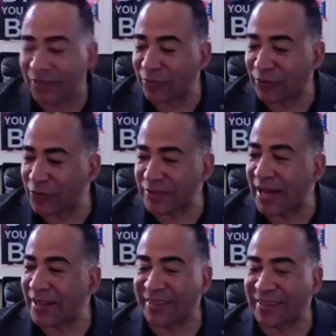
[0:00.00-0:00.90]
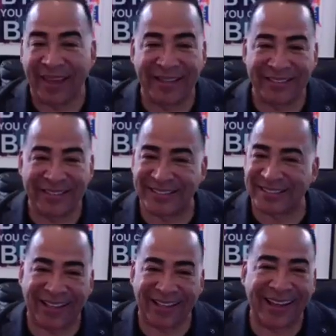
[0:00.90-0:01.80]
for you to sign things.
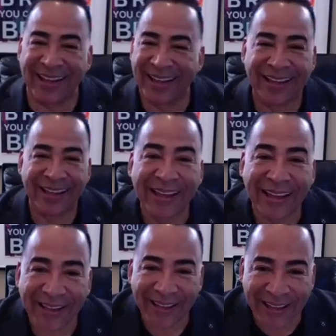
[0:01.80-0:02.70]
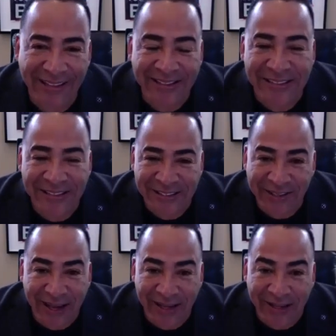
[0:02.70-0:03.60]
He didn't
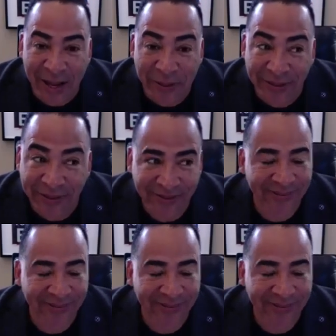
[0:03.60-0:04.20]
see that coming.